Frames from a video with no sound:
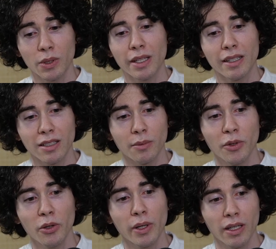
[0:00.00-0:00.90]
what they ended up
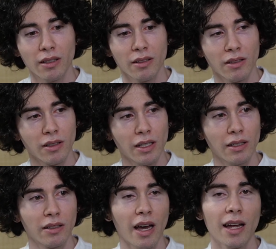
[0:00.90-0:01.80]
doing,
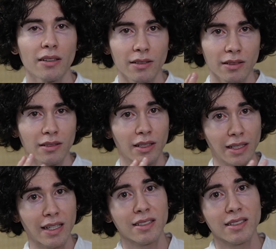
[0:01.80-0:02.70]
not the
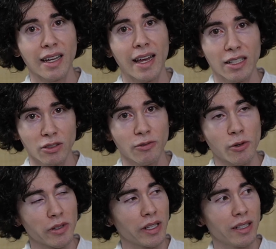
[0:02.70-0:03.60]
tests I asked
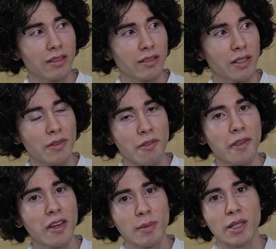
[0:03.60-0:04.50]
for, they didn't even
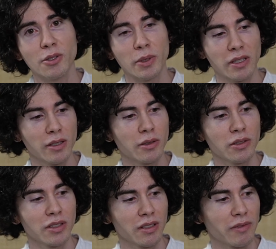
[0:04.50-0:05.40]
think about doing
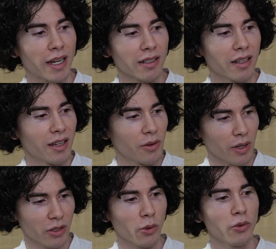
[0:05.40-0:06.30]
those. In fact, when
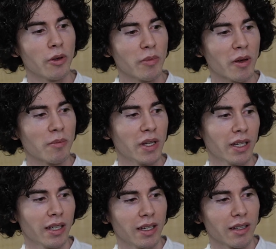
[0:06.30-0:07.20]
I told them,
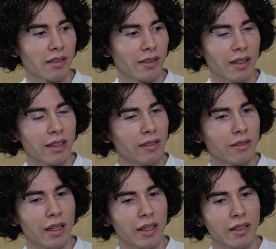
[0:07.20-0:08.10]

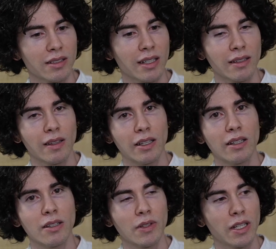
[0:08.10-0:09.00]
it's like they
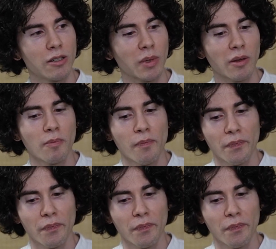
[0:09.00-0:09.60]
didn't even hear me.